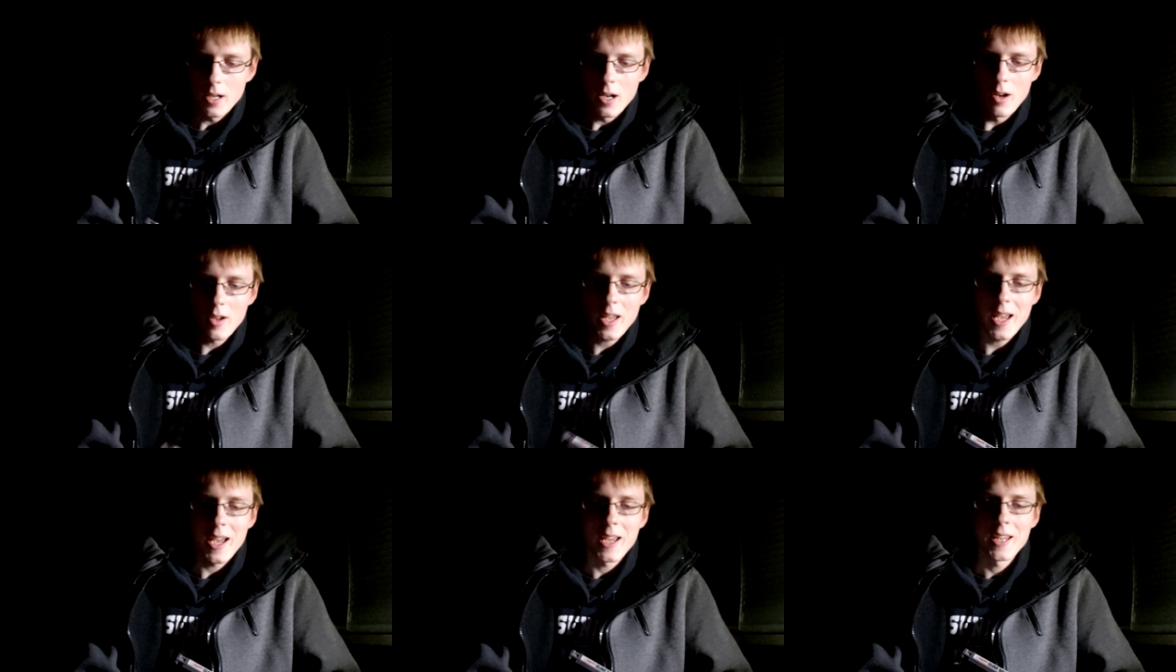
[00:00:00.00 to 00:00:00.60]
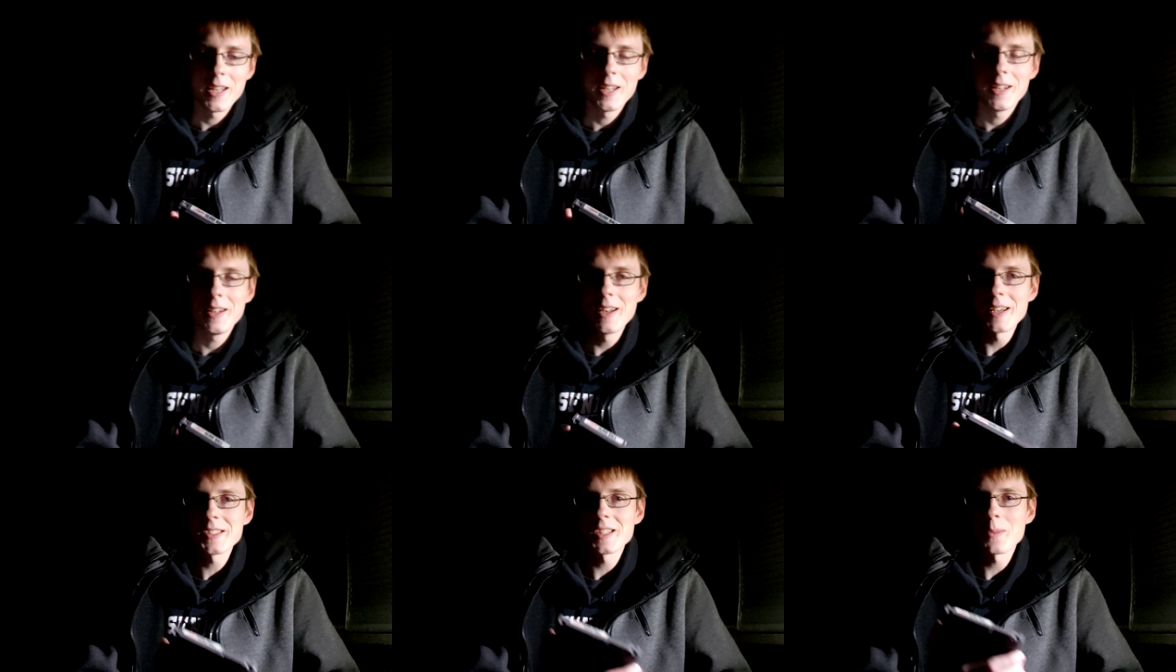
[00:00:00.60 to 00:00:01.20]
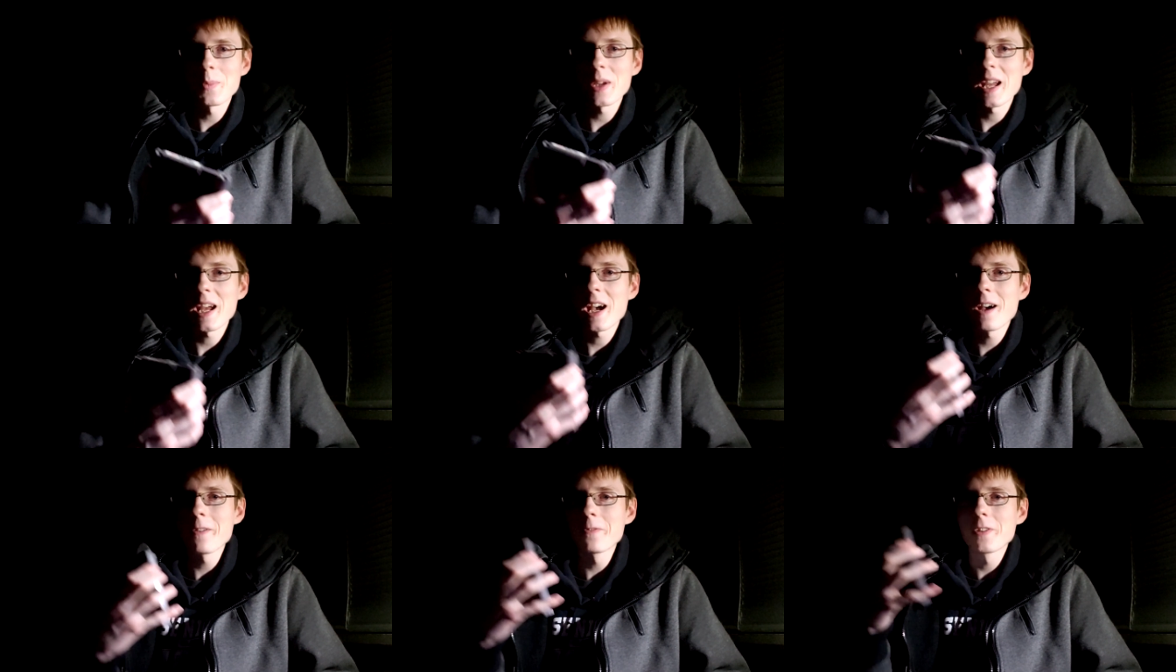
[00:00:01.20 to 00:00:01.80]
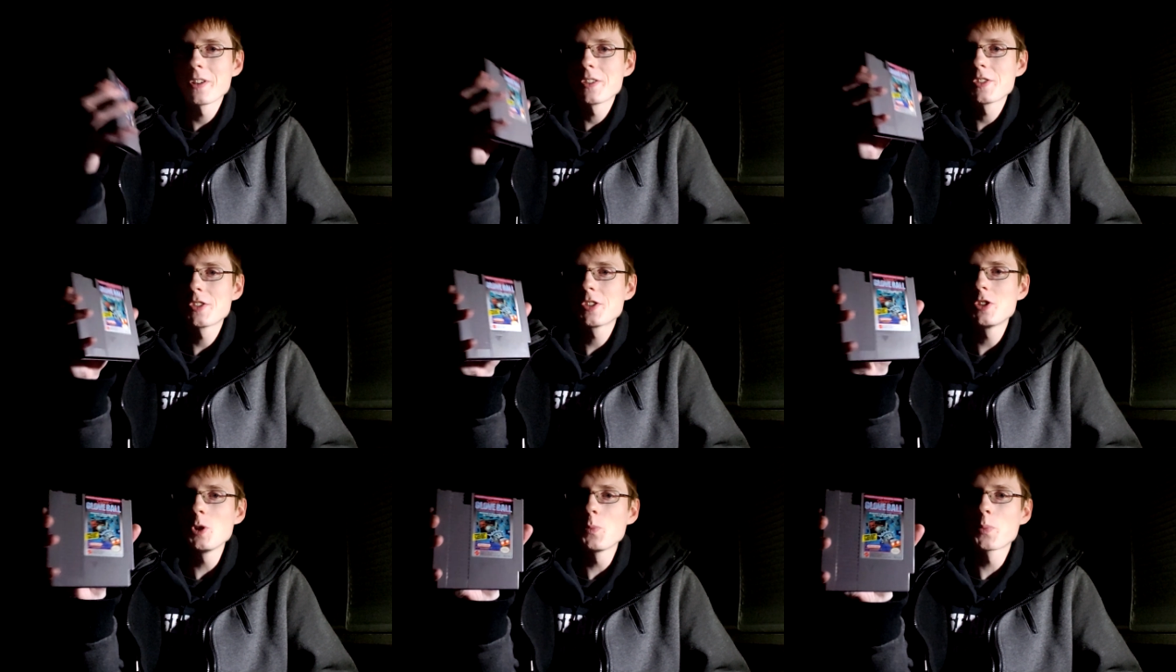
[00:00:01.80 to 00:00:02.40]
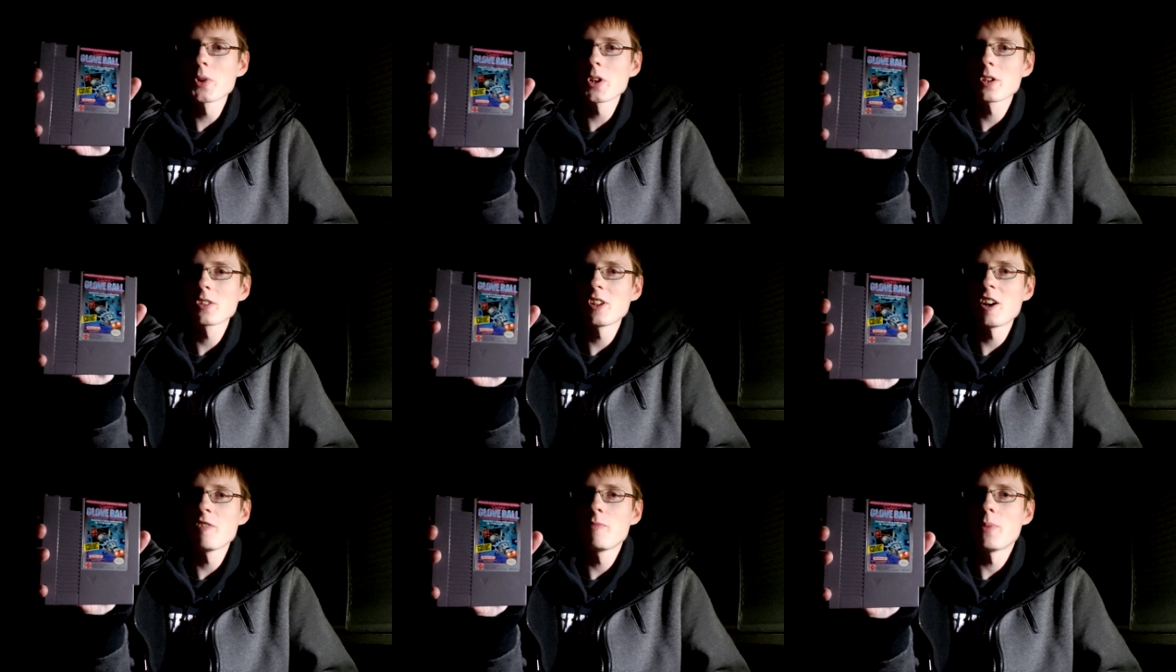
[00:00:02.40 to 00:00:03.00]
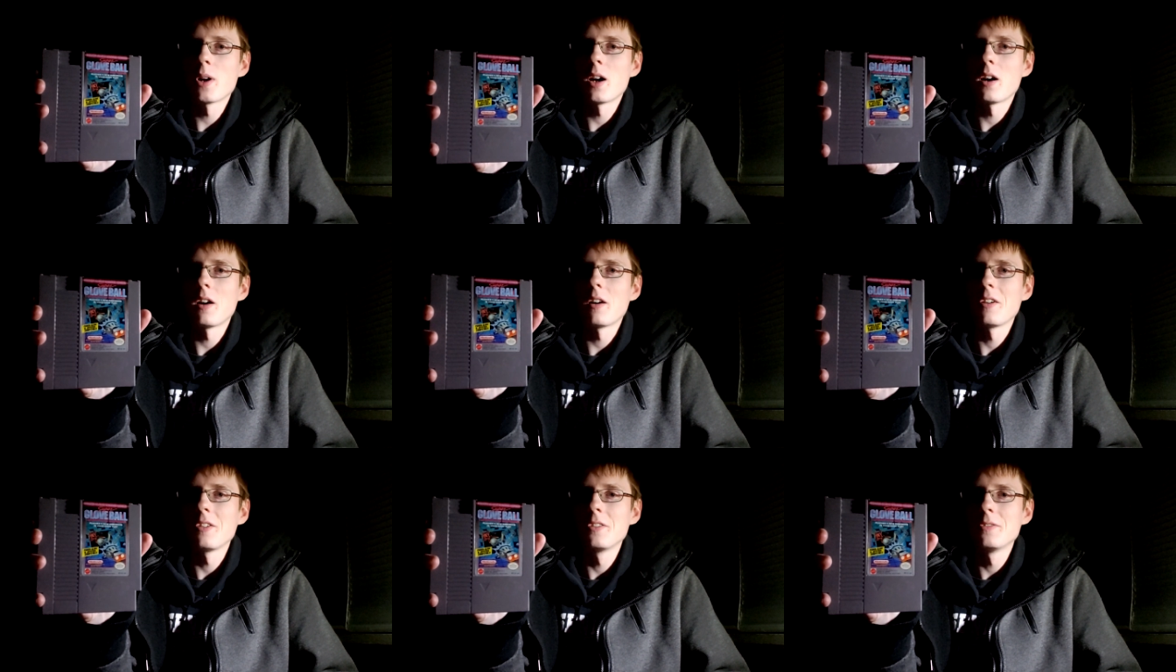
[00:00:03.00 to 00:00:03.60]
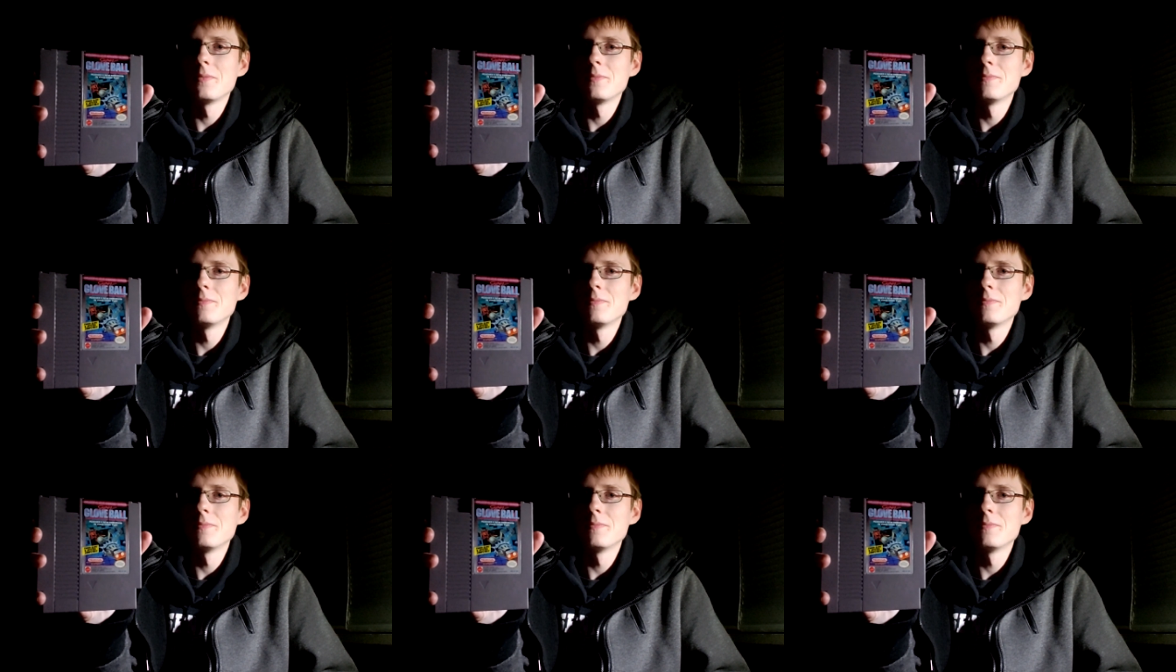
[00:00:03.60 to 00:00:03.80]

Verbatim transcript: Okay, Next up we have Super Glove Ball.